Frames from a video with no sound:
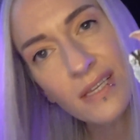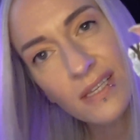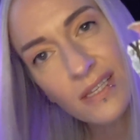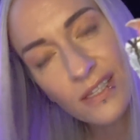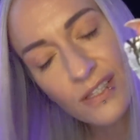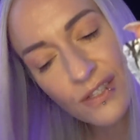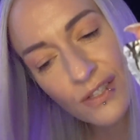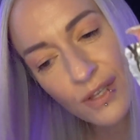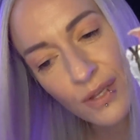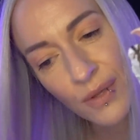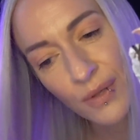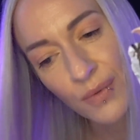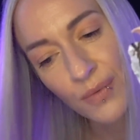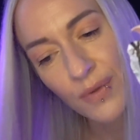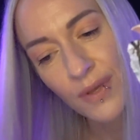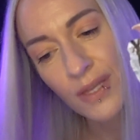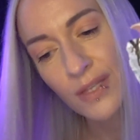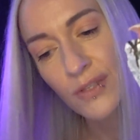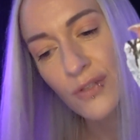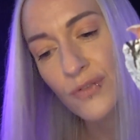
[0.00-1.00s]
So
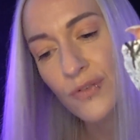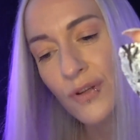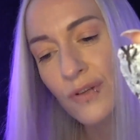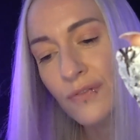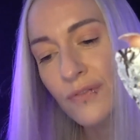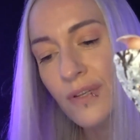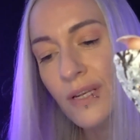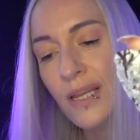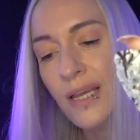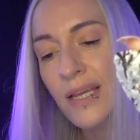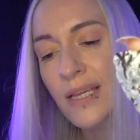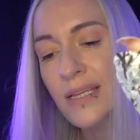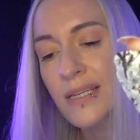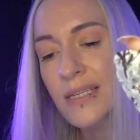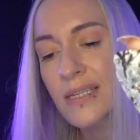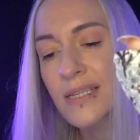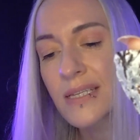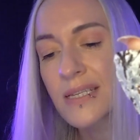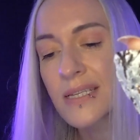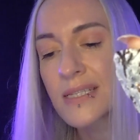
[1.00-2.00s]

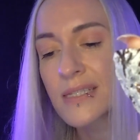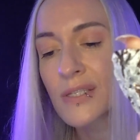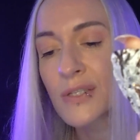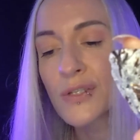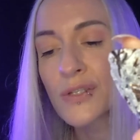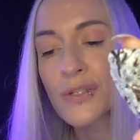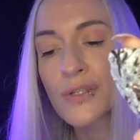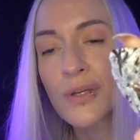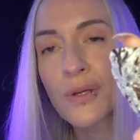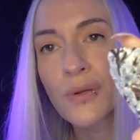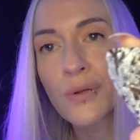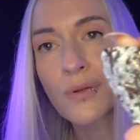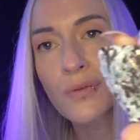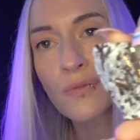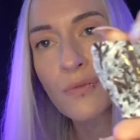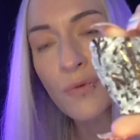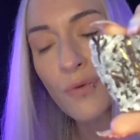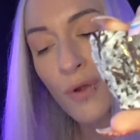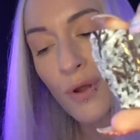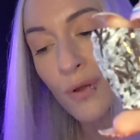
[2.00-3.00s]
Astrophyllite is a stone
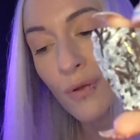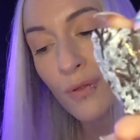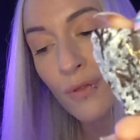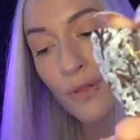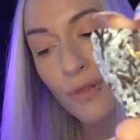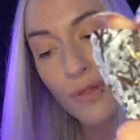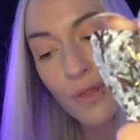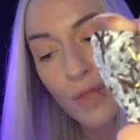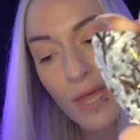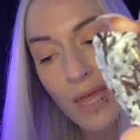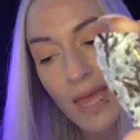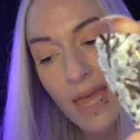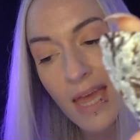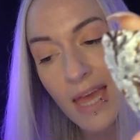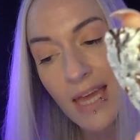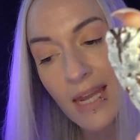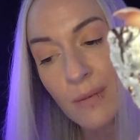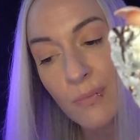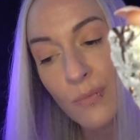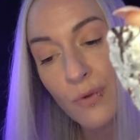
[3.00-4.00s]
of growth
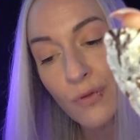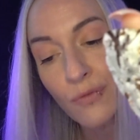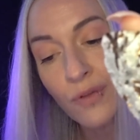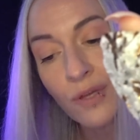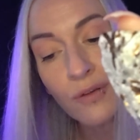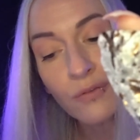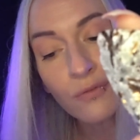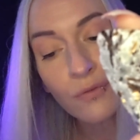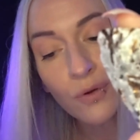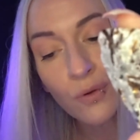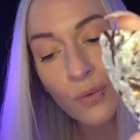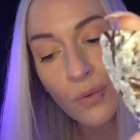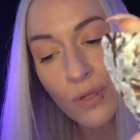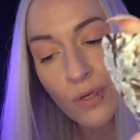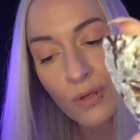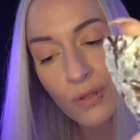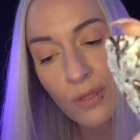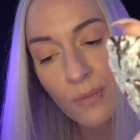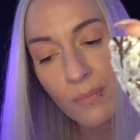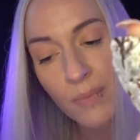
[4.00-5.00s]
and moving forward
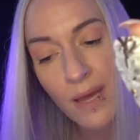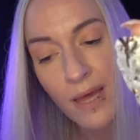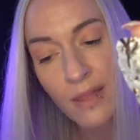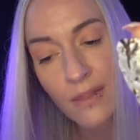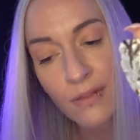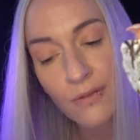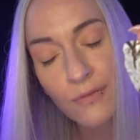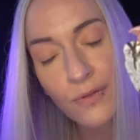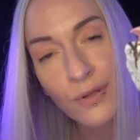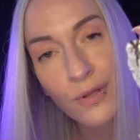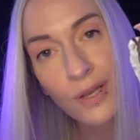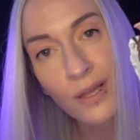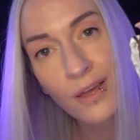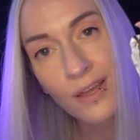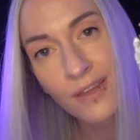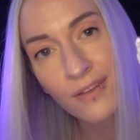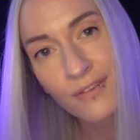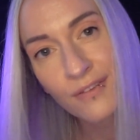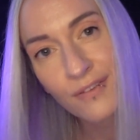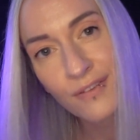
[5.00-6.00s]
on the path of your
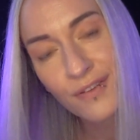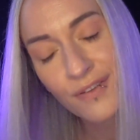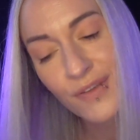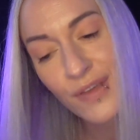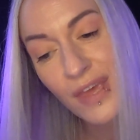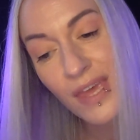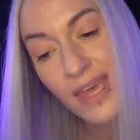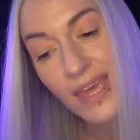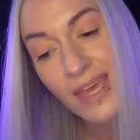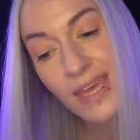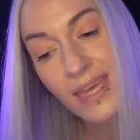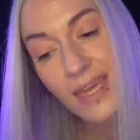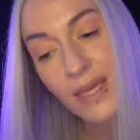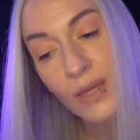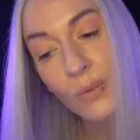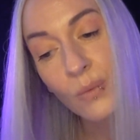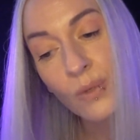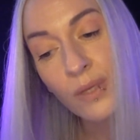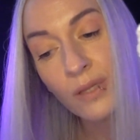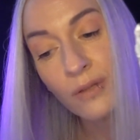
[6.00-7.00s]
life.
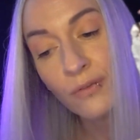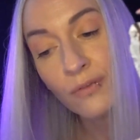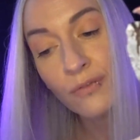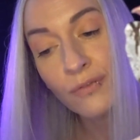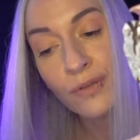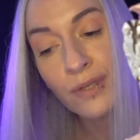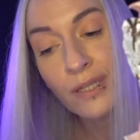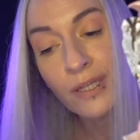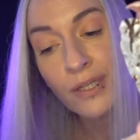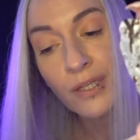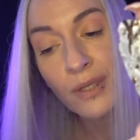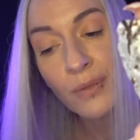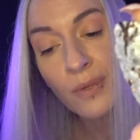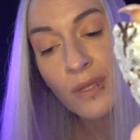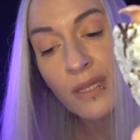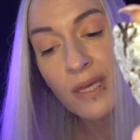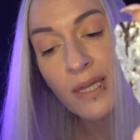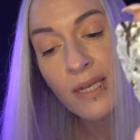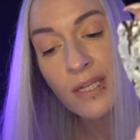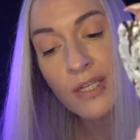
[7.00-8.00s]
It will fill you with
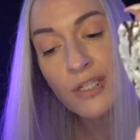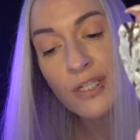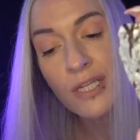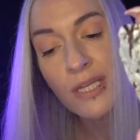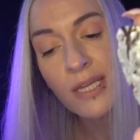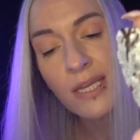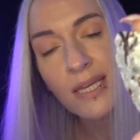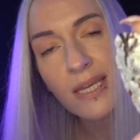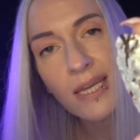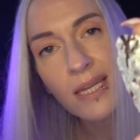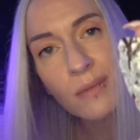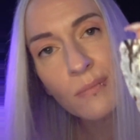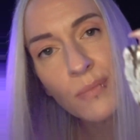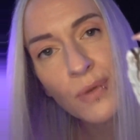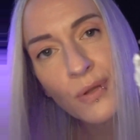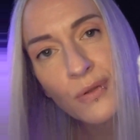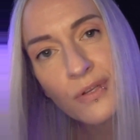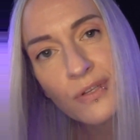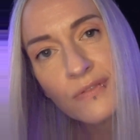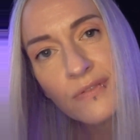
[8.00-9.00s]
energy and
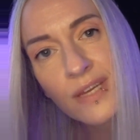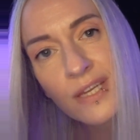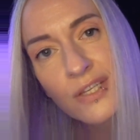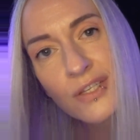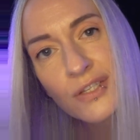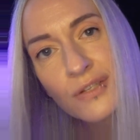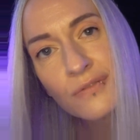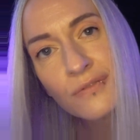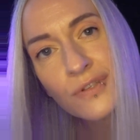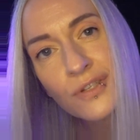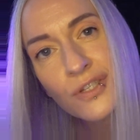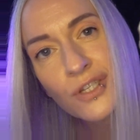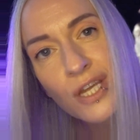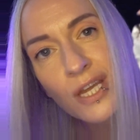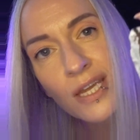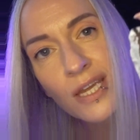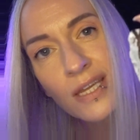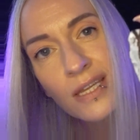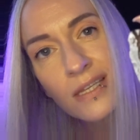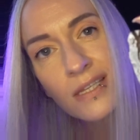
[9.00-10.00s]
motivation for
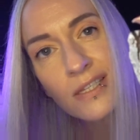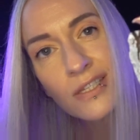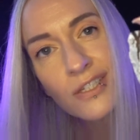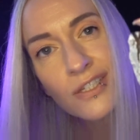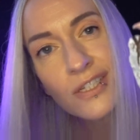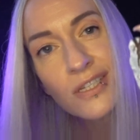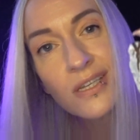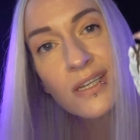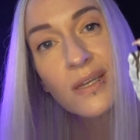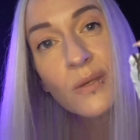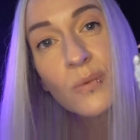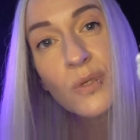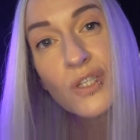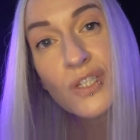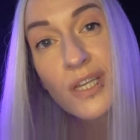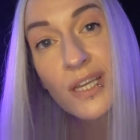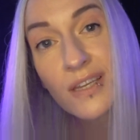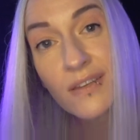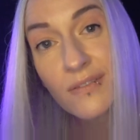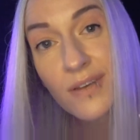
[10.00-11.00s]
change, which
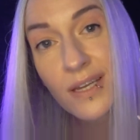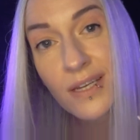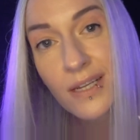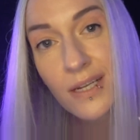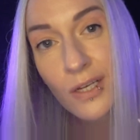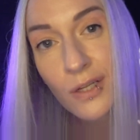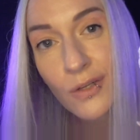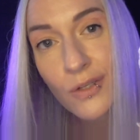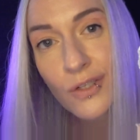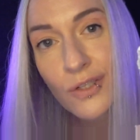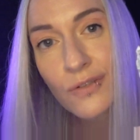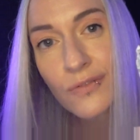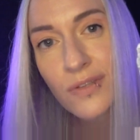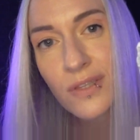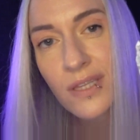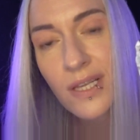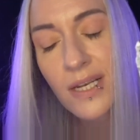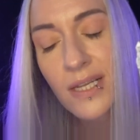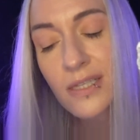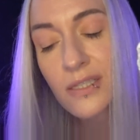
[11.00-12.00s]
I have had a lot of in
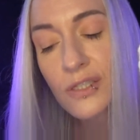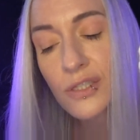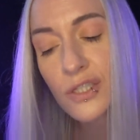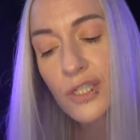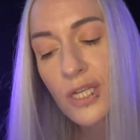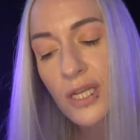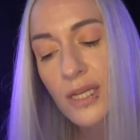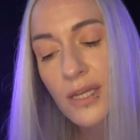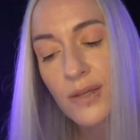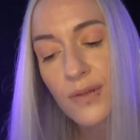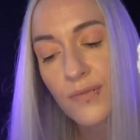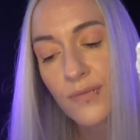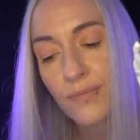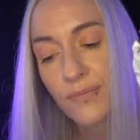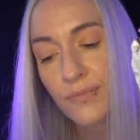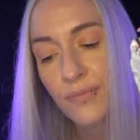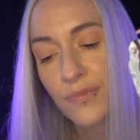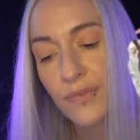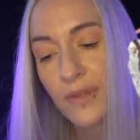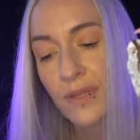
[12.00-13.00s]
the last
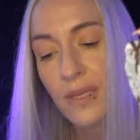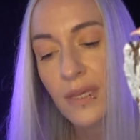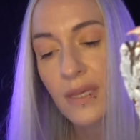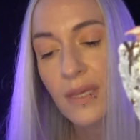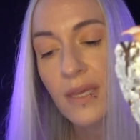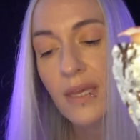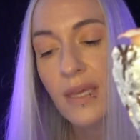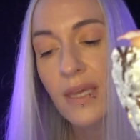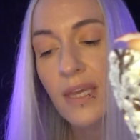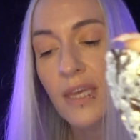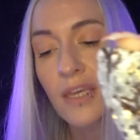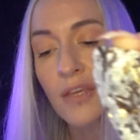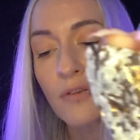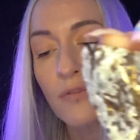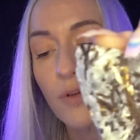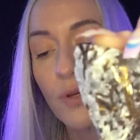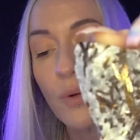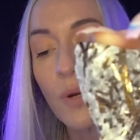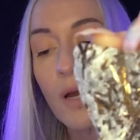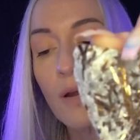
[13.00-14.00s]
year.
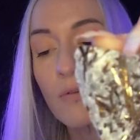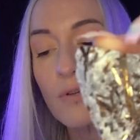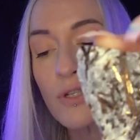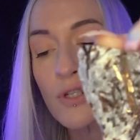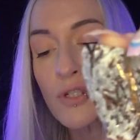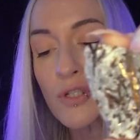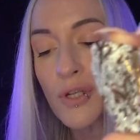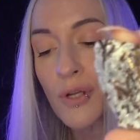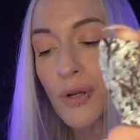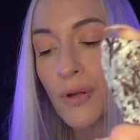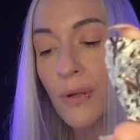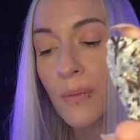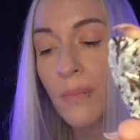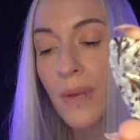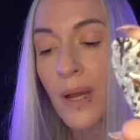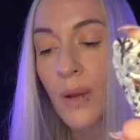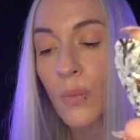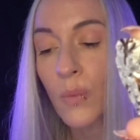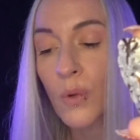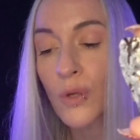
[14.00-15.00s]
If you are unsure
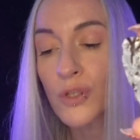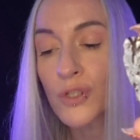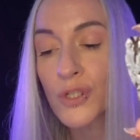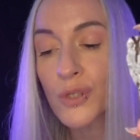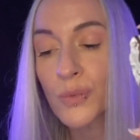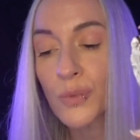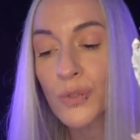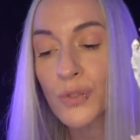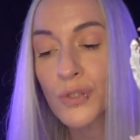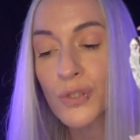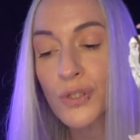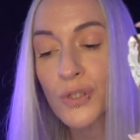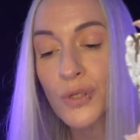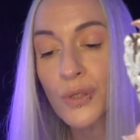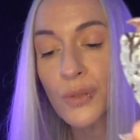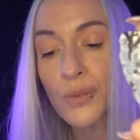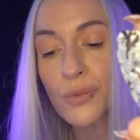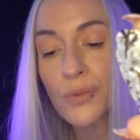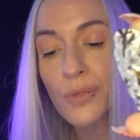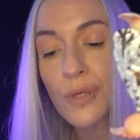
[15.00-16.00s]
about what you want to
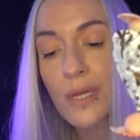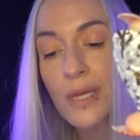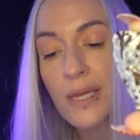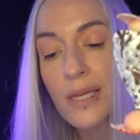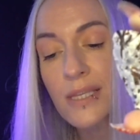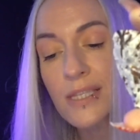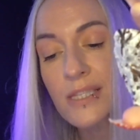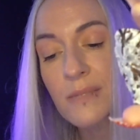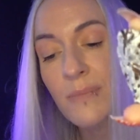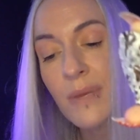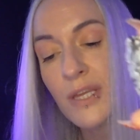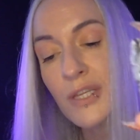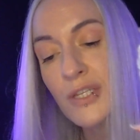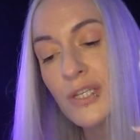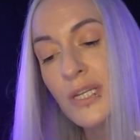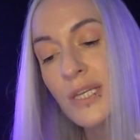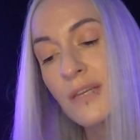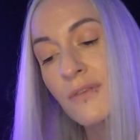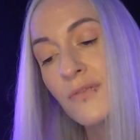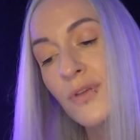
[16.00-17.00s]
do,
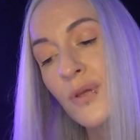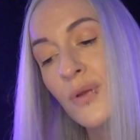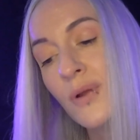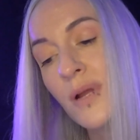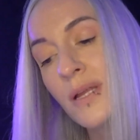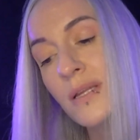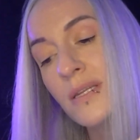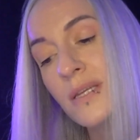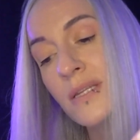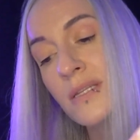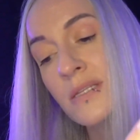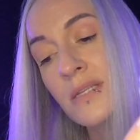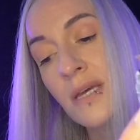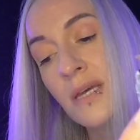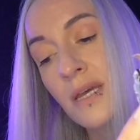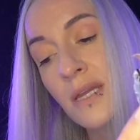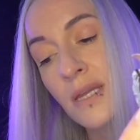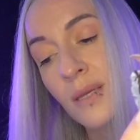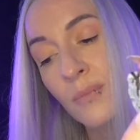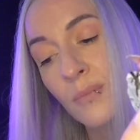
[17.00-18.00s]
especially if you are at a
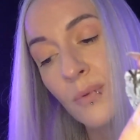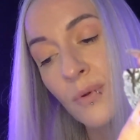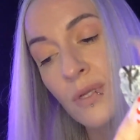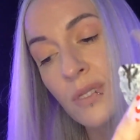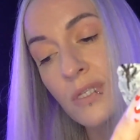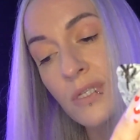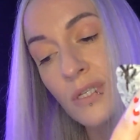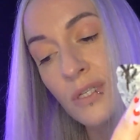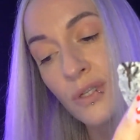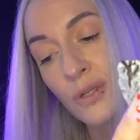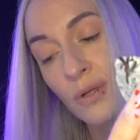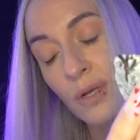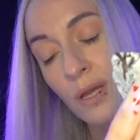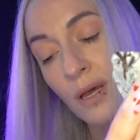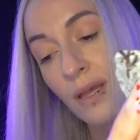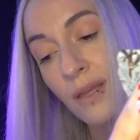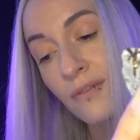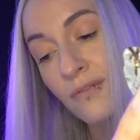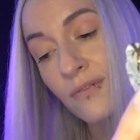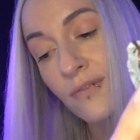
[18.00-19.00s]
turning point in your
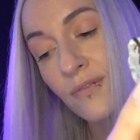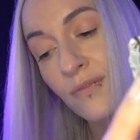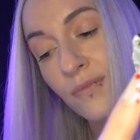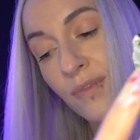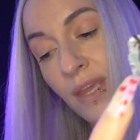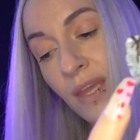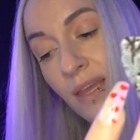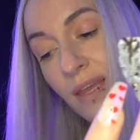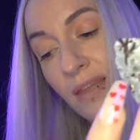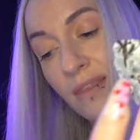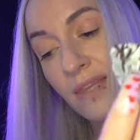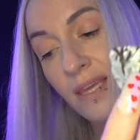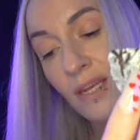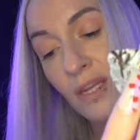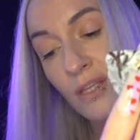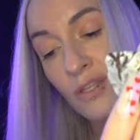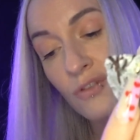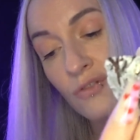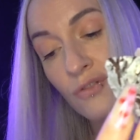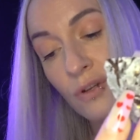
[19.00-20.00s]
life, then
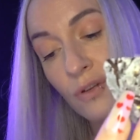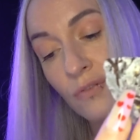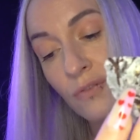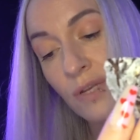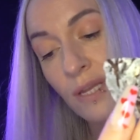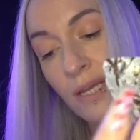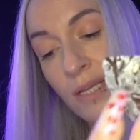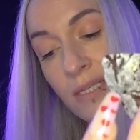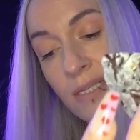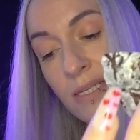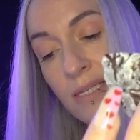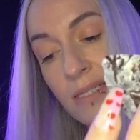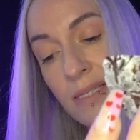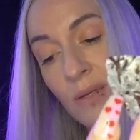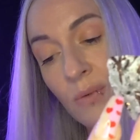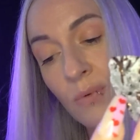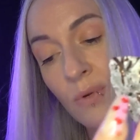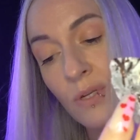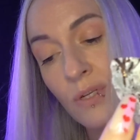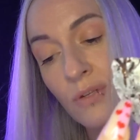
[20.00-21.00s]
Astrophyllite is a
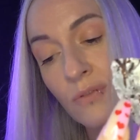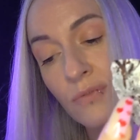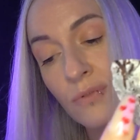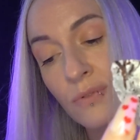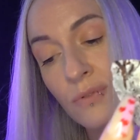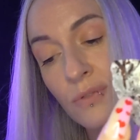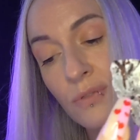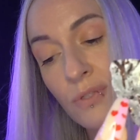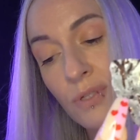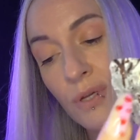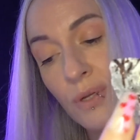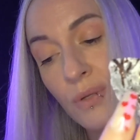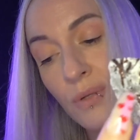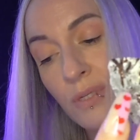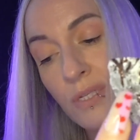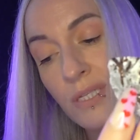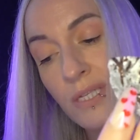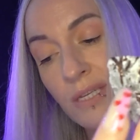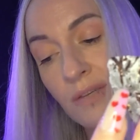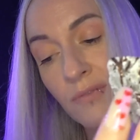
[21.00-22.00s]
wonderful stone
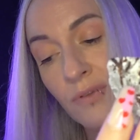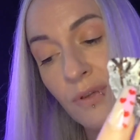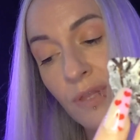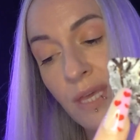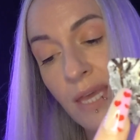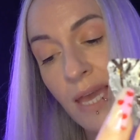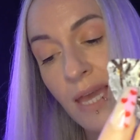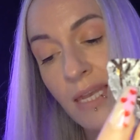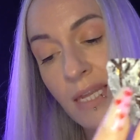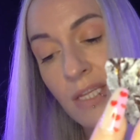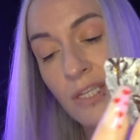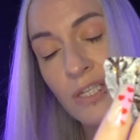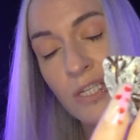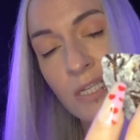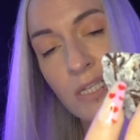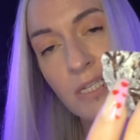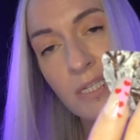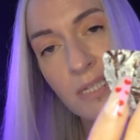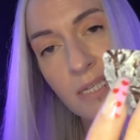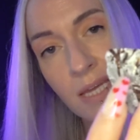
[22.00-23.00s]
to give you the
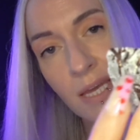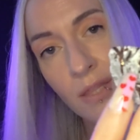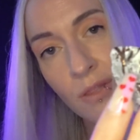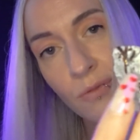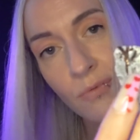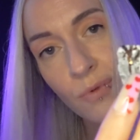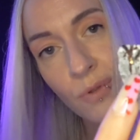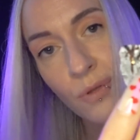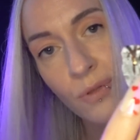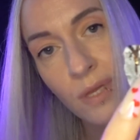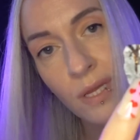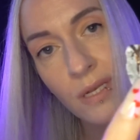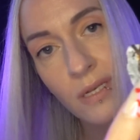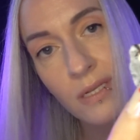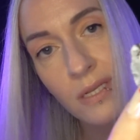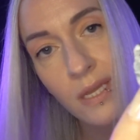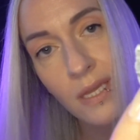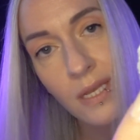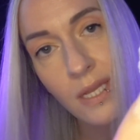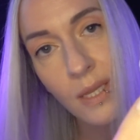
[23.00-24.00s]
energy to get through that
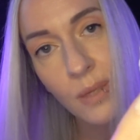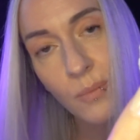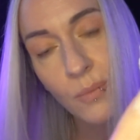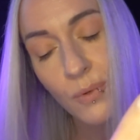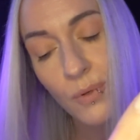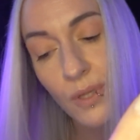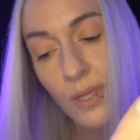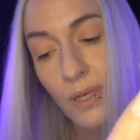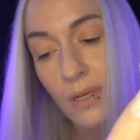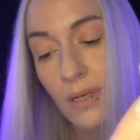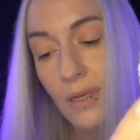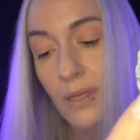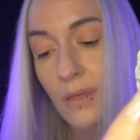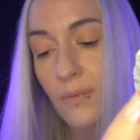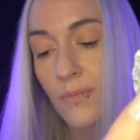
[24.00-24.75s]
turning point.